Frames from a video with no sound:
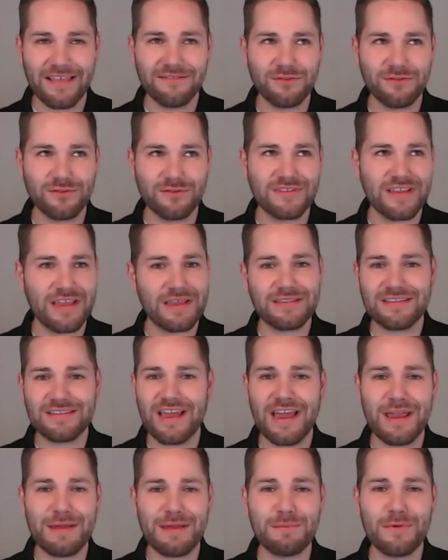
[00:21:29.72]
we'll say,
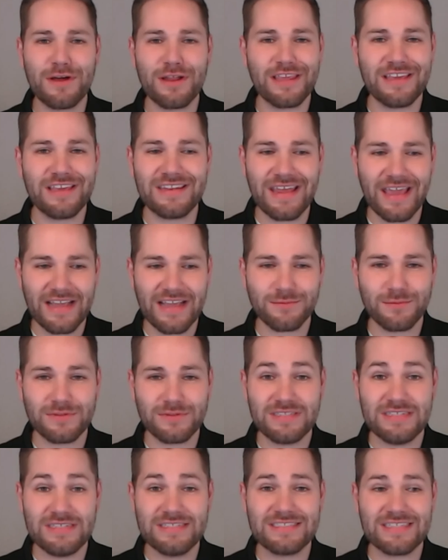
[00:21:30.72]
time, money, and
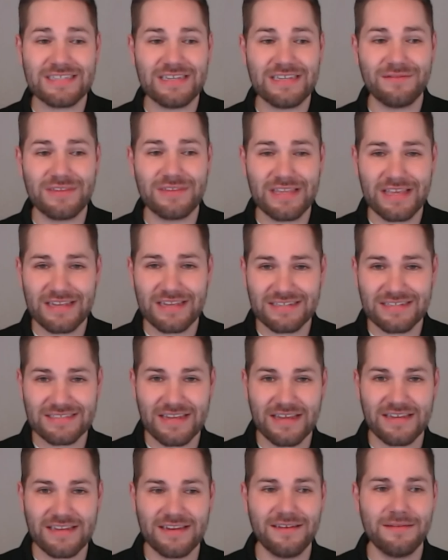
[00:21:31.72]
expertise, and even they
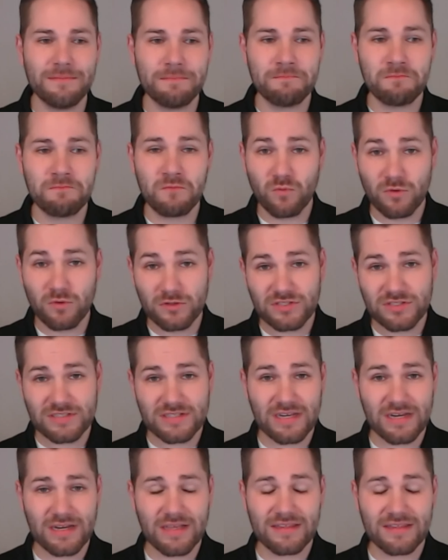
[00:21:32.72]
decided we're
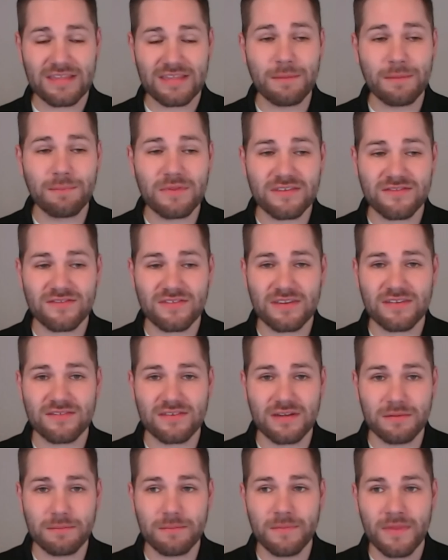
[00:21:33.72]
just going to keep this
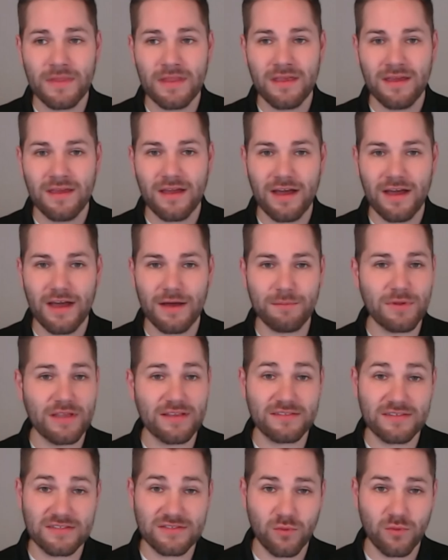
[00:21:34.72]
system
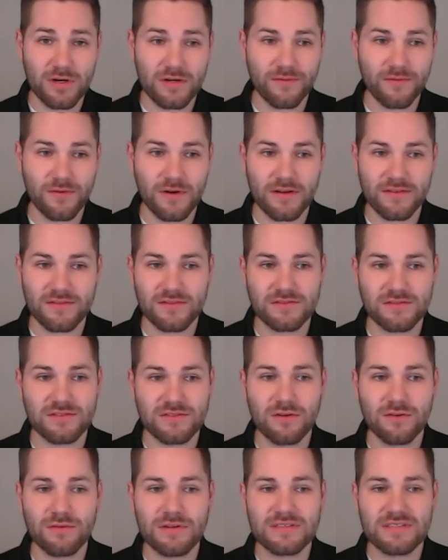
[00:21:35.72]
because it's worked for us. There's
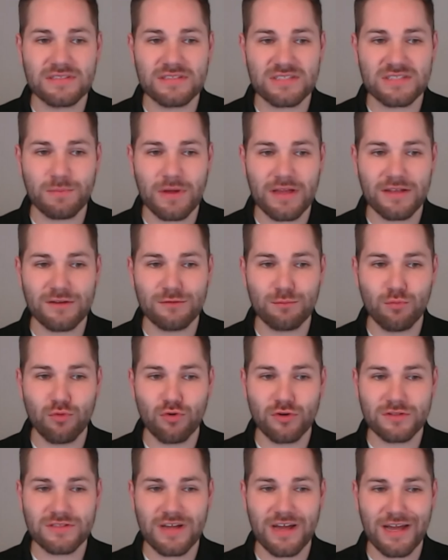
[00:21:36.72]
no reason to spend
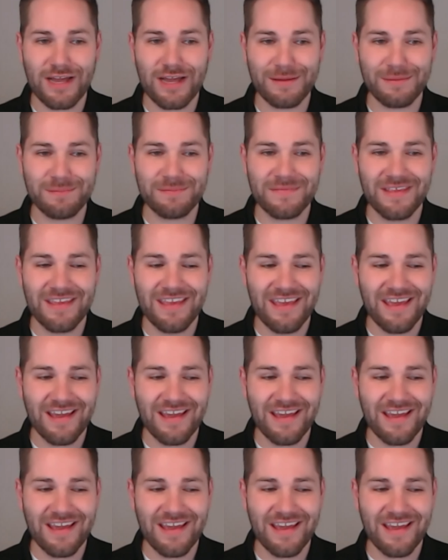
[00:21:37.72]
more time